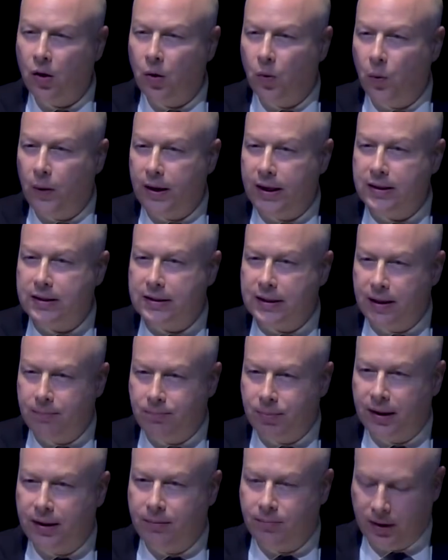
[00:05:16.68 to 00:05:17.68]
We
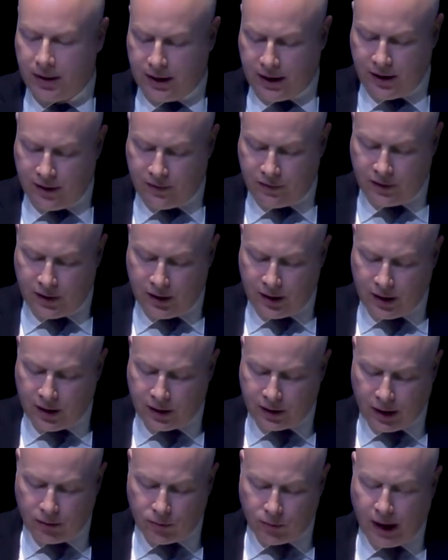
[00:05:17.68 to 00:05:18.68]
deeply believe
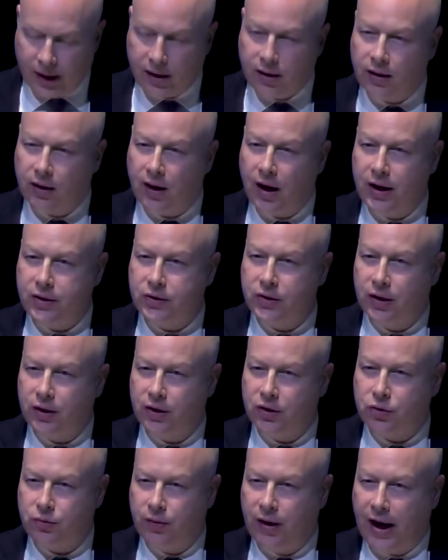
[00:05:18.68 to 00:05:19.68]
that recognizing
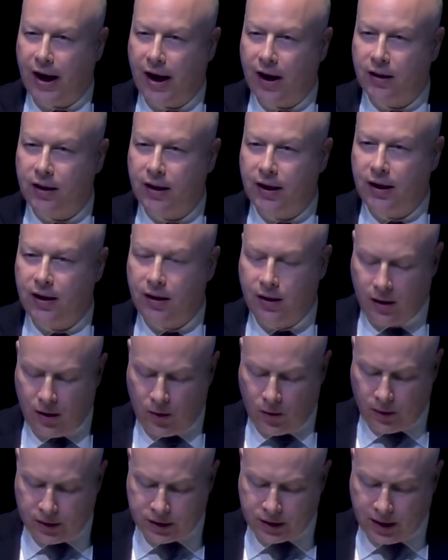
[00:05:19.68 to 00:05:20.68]
this reality
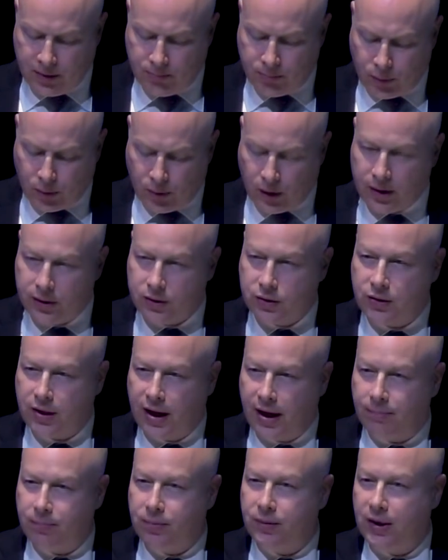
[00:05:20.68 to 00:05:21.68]
was an important
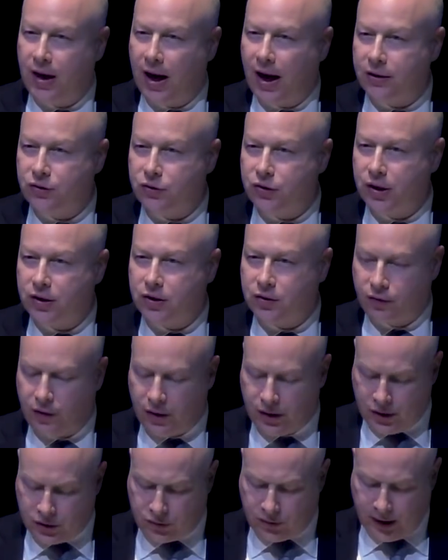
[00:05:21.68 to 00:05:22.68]
step not just for
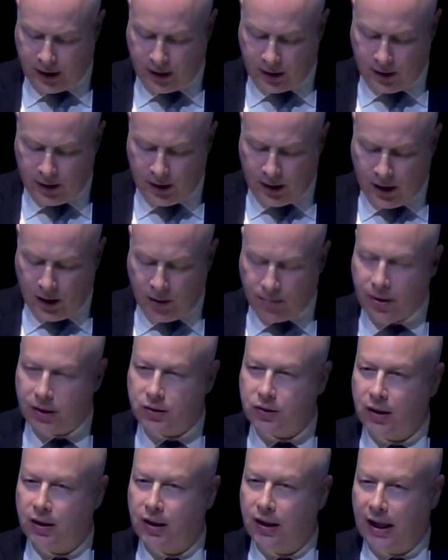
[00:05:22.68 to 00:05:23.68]
Israel, but
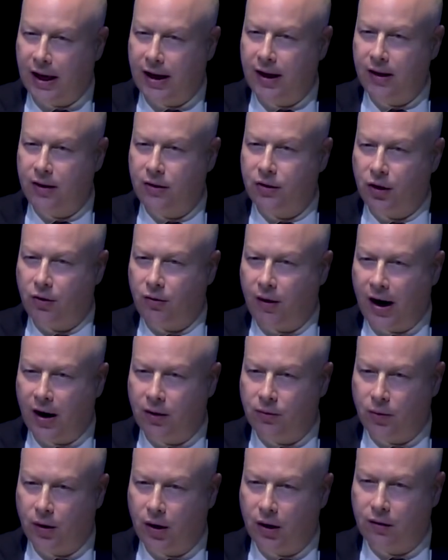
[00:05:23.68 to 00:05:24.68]
to lay the
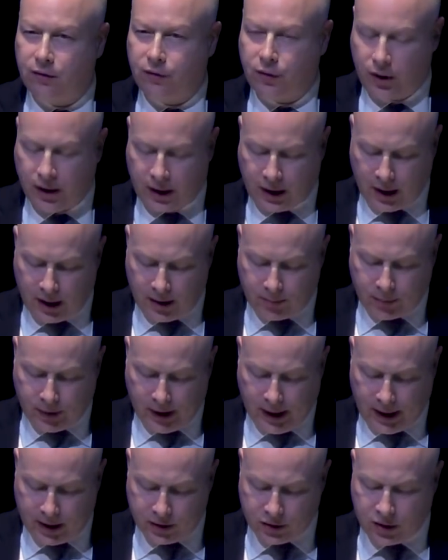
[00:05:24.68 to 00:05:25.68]
groundwork for a
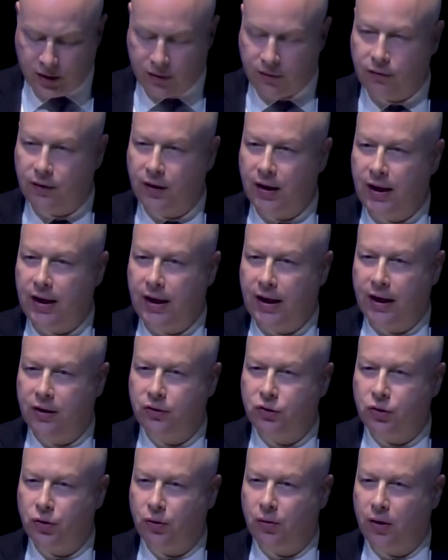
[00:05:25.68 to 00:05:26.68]
comprehensive,
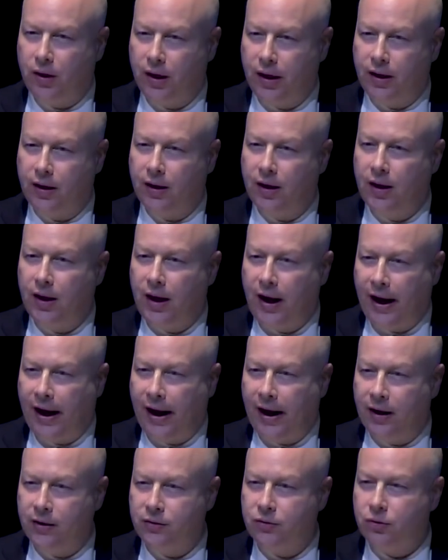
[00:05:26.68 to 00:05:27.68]
enduring,
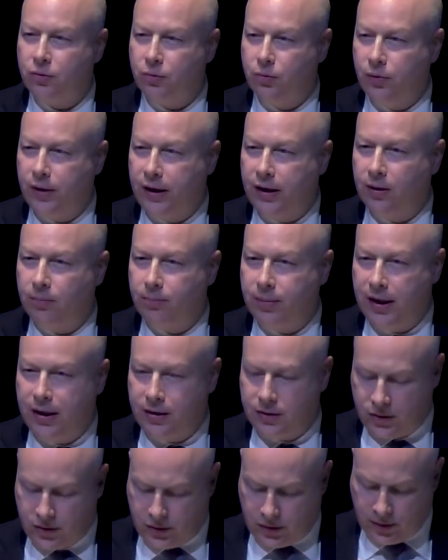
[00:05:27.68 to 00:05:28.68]
and real
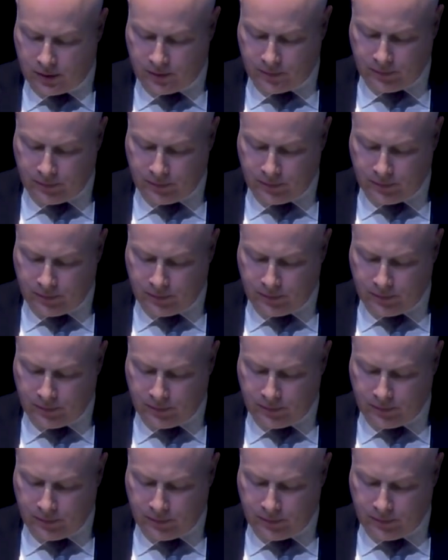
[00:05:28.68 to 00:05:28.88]
peace.